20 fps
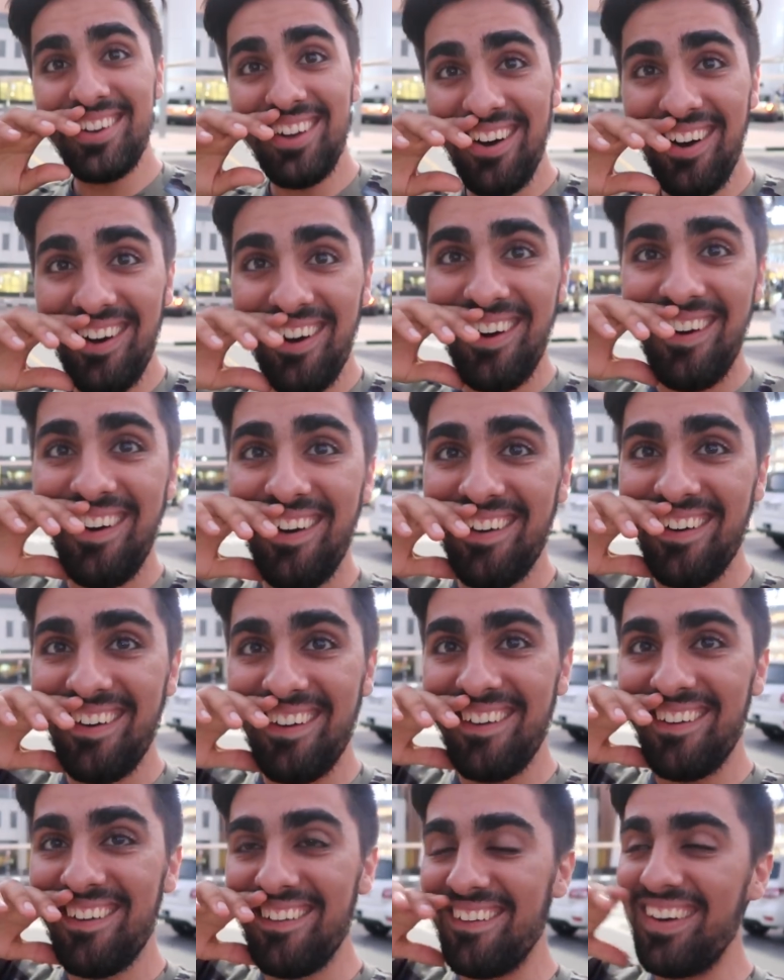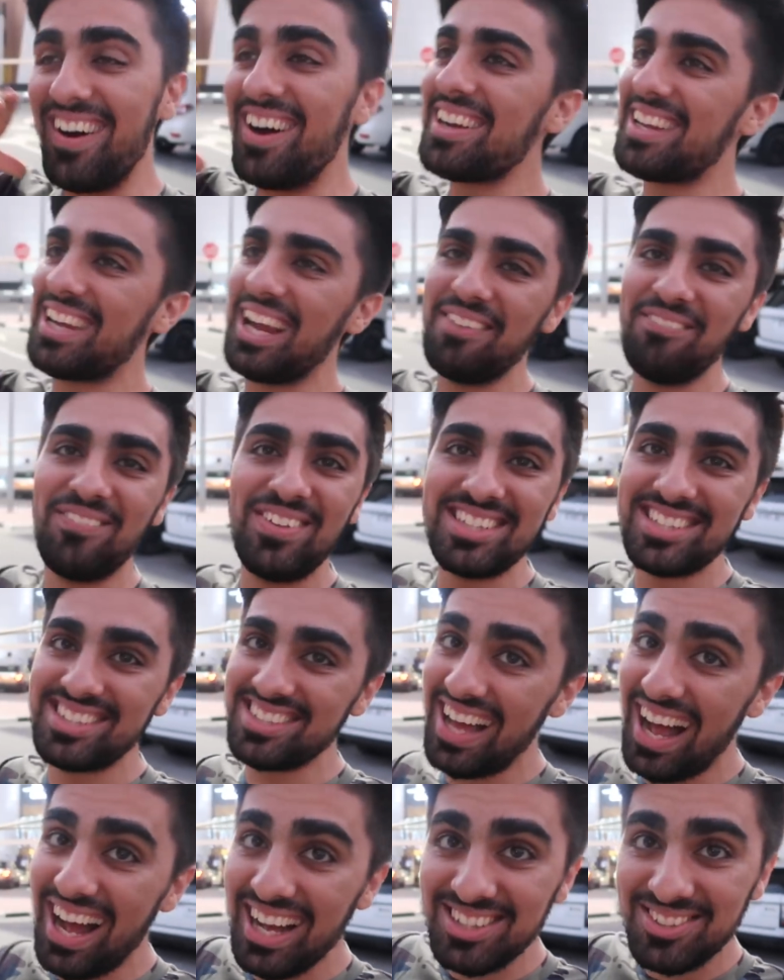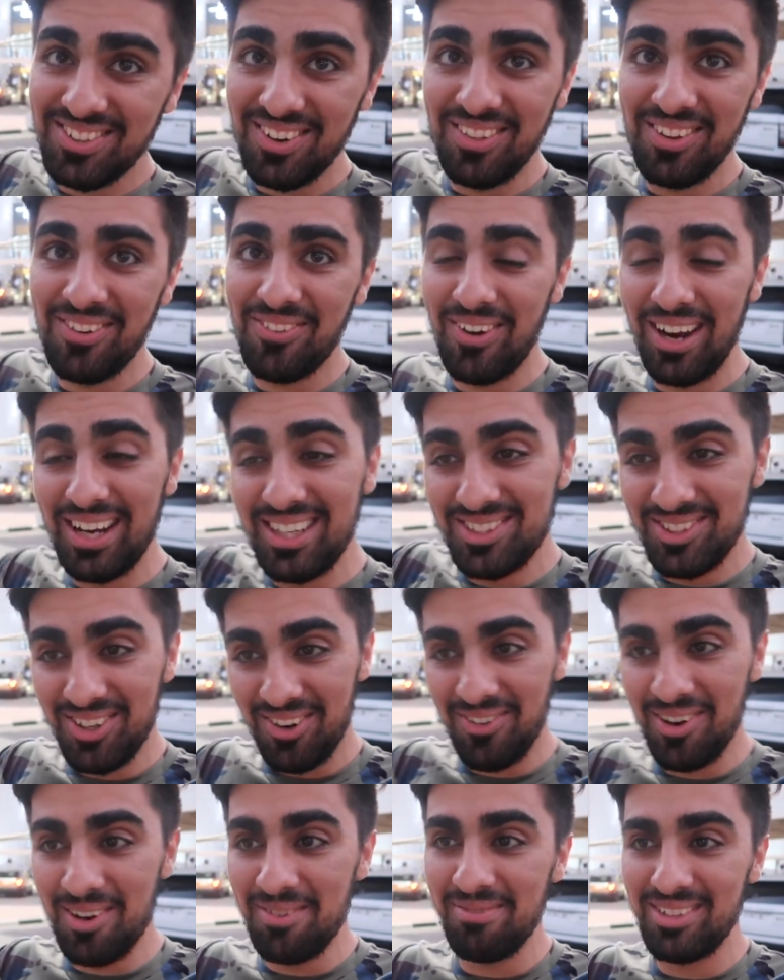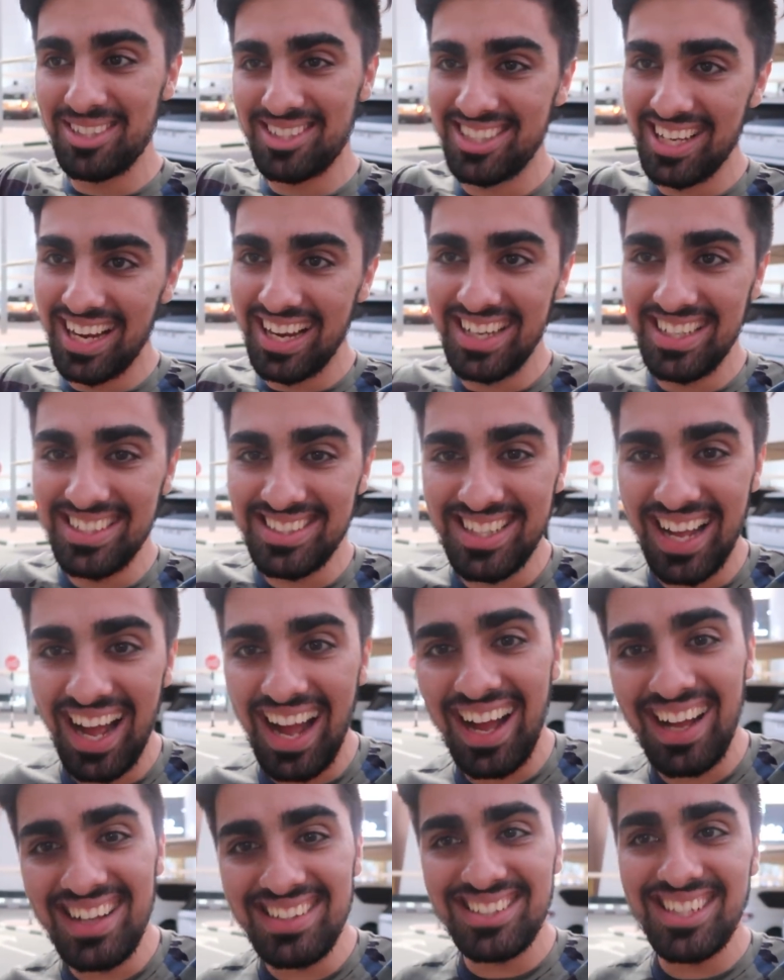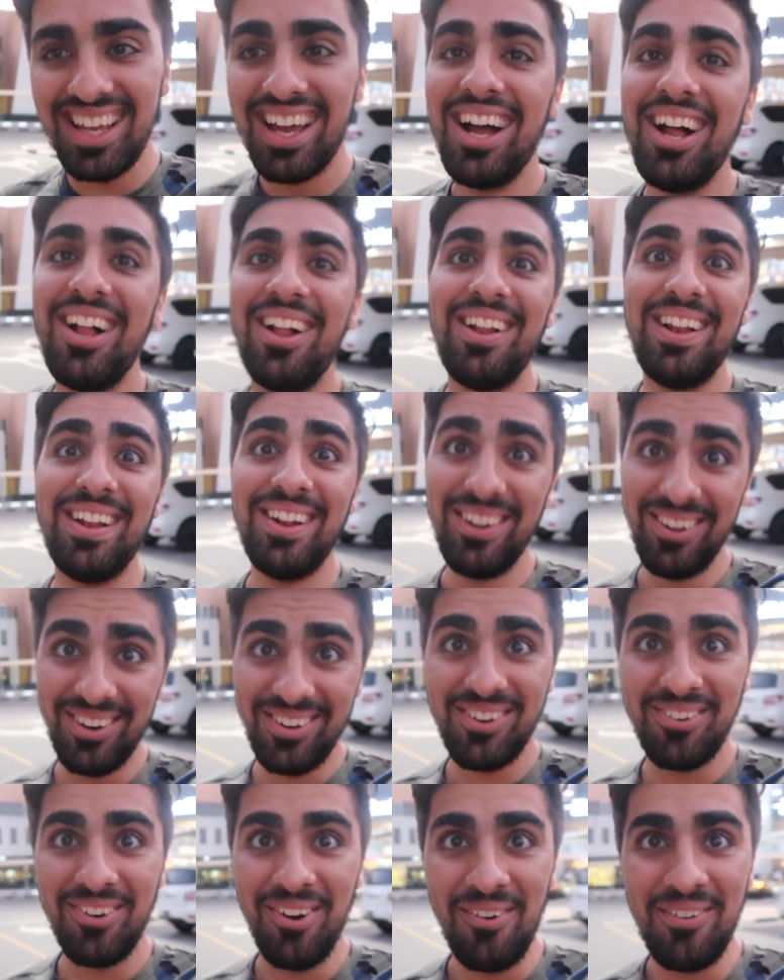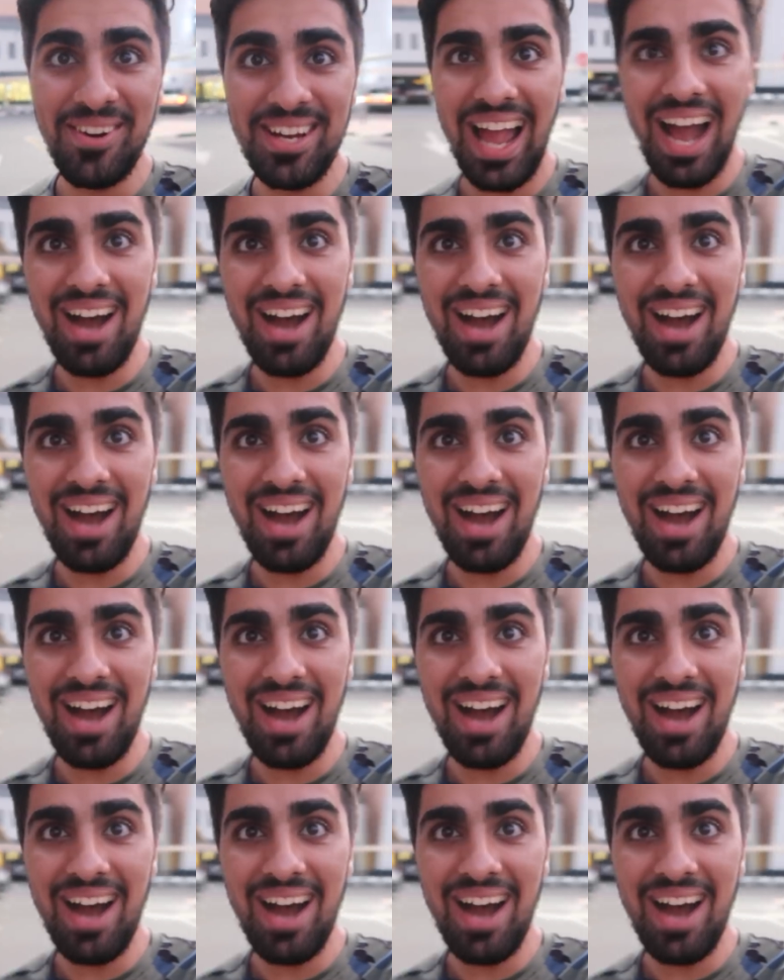Yo, okay, besides from the Range Rover and Mercedes, guys, look what we